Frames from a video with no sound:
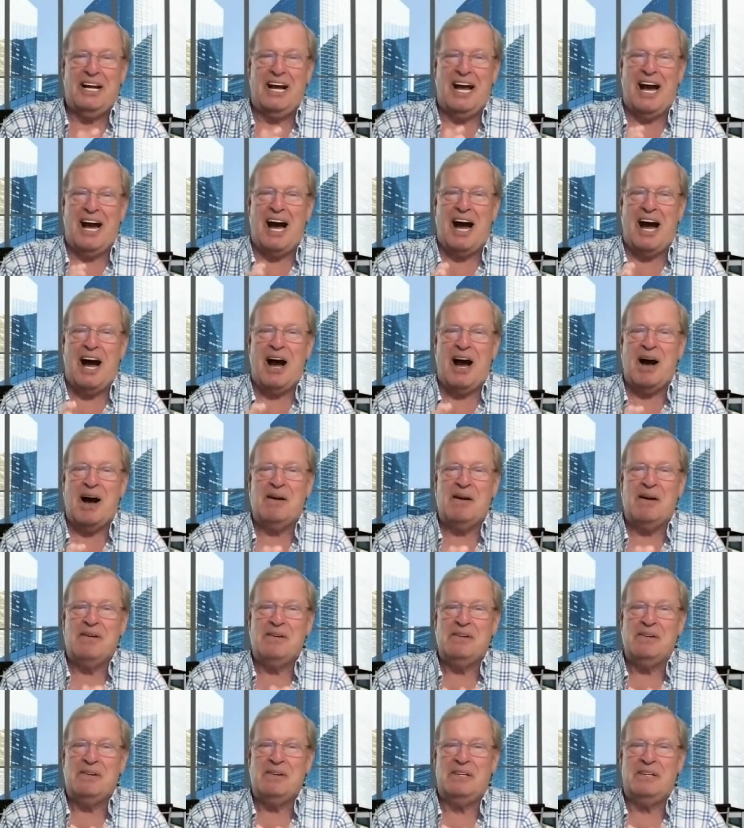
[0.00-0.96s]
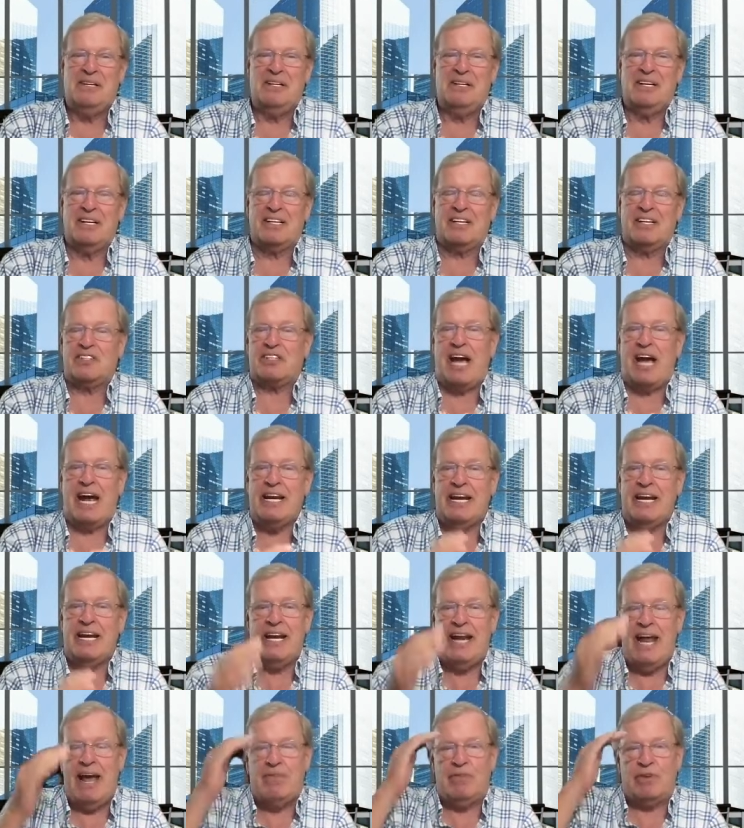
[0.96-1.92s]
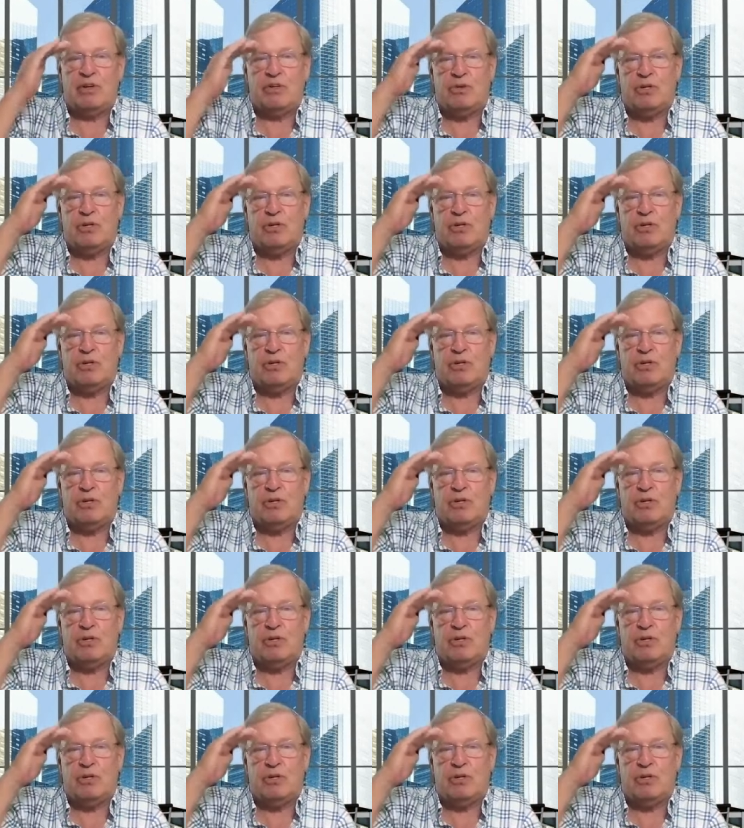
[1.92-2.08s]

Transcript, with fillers: Because uh, I didn't have a